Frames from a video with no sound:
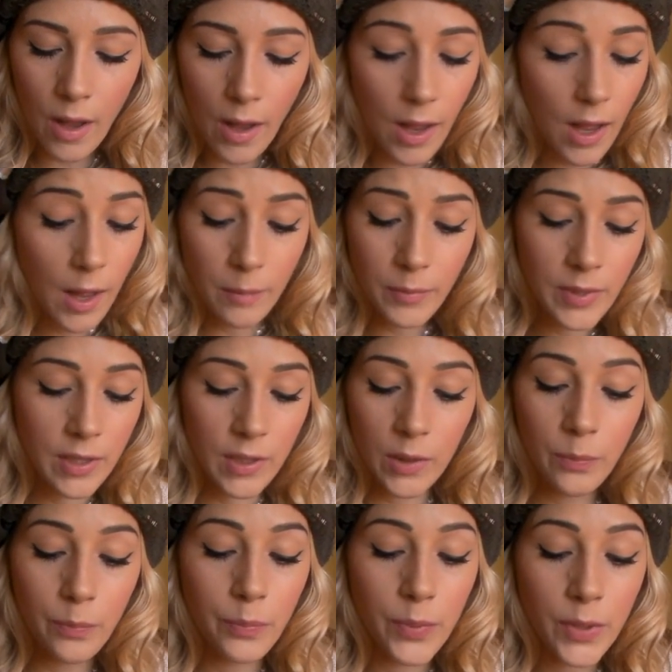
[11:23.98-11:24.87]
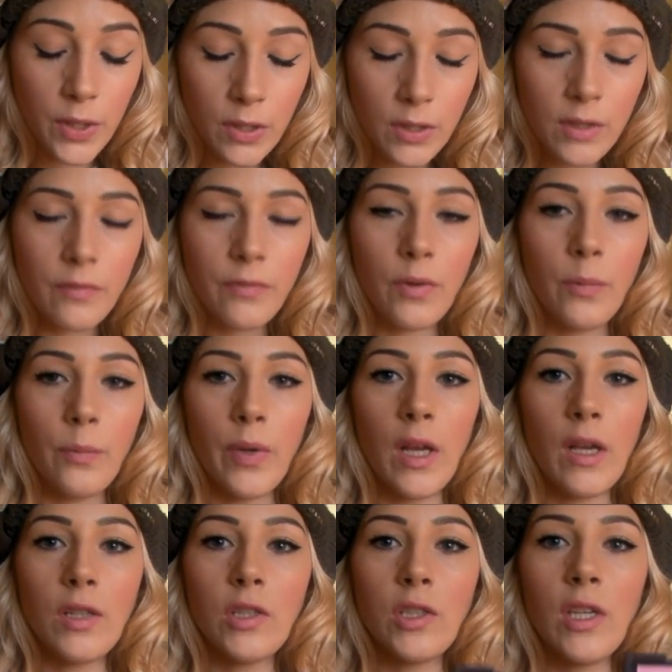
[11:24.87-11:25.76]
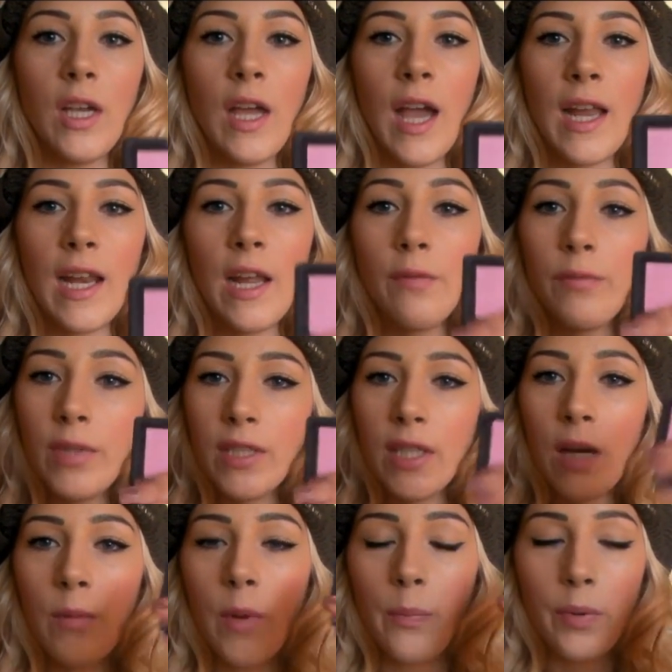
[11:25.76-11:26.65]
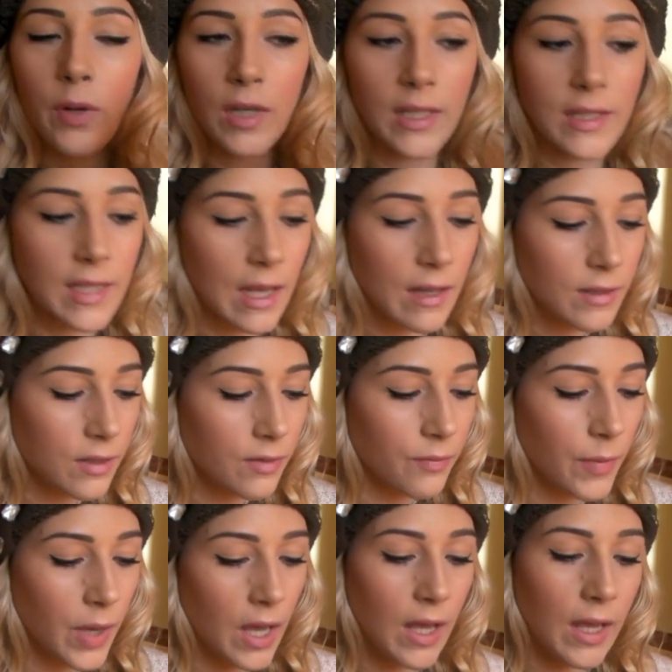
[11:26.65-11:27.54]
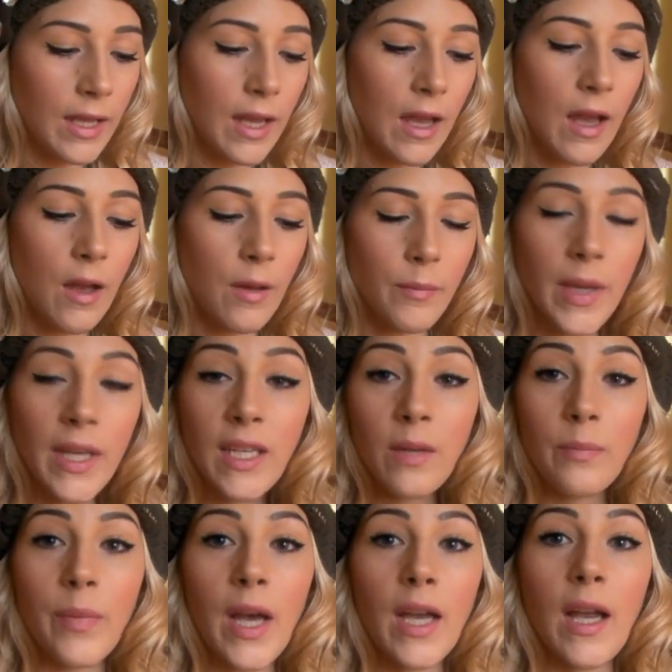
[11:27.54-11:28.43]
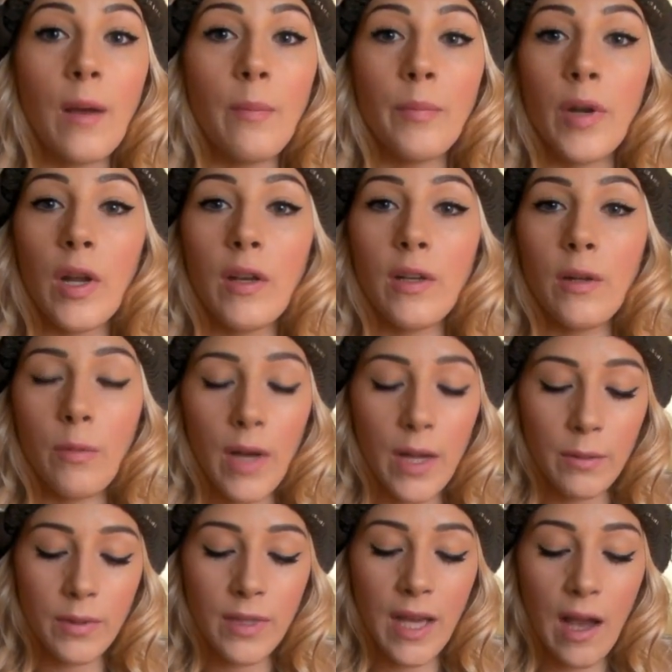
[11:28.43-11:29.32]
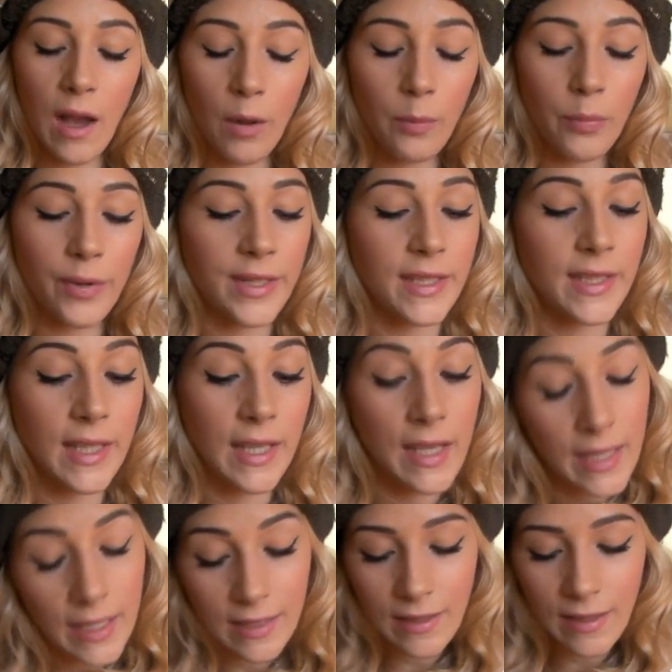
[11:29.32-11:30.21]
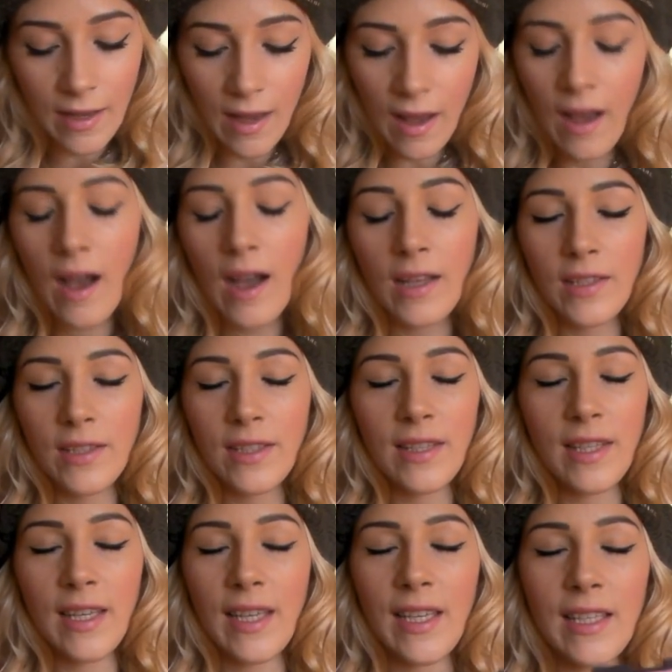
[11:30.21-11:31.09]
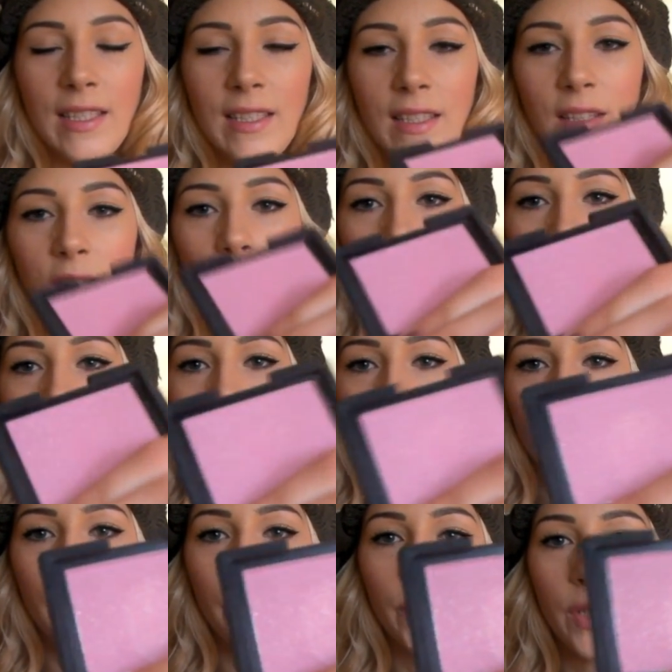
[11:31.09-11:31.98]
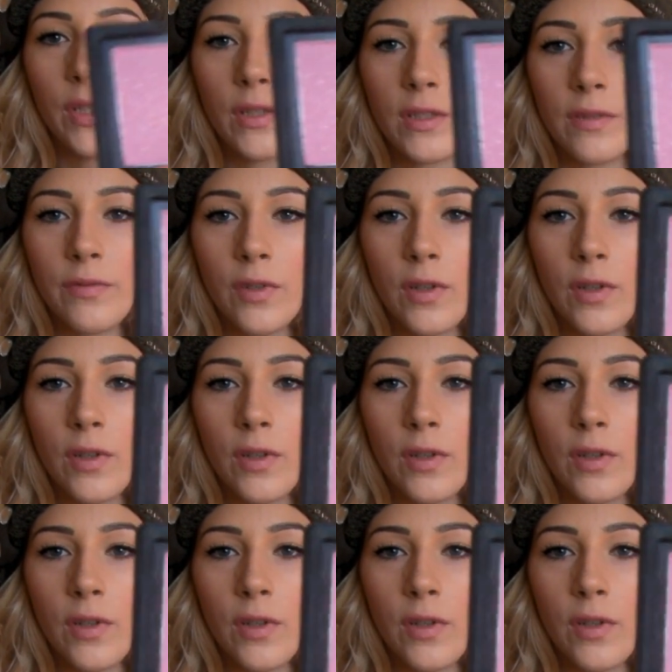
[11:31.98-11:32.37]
absolutely beautiful blush, and every time I pull it out of my makeup bag, I'm blown away with how pretty it is. I just think it's the most beautiful